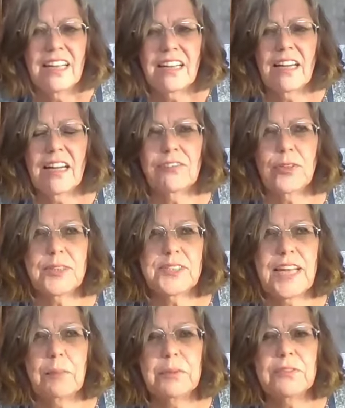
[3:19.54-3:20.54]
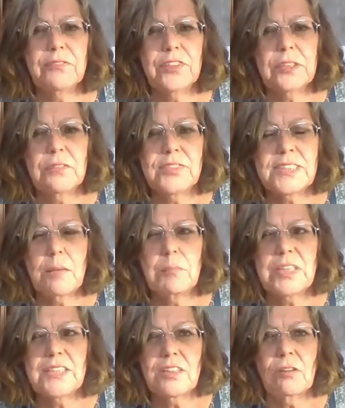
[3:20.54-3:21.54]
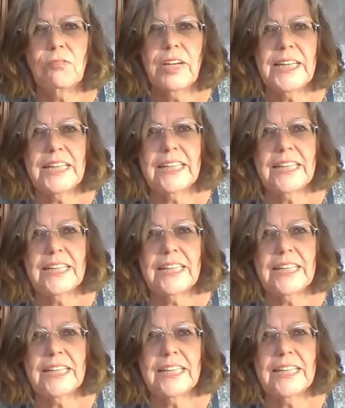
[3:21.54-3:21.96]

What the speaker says: For example, if somebody is already